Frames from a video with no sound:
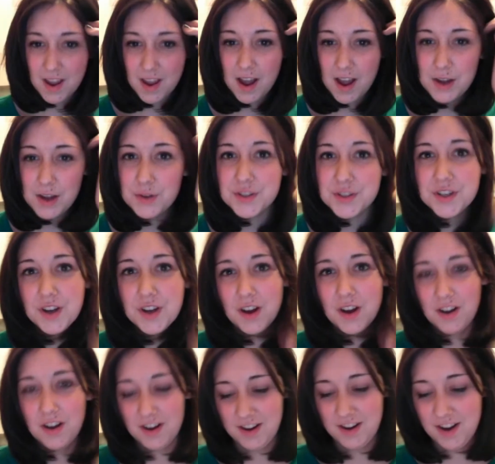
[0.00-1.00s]
I also got
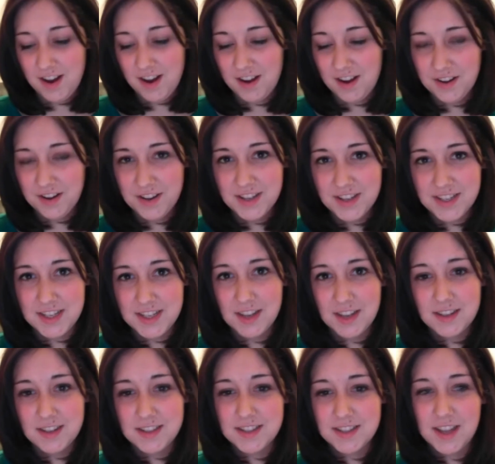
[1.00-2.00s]
her a card that
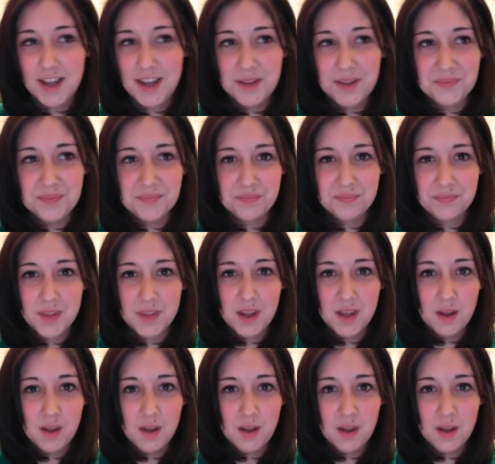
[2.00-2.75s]
says, um,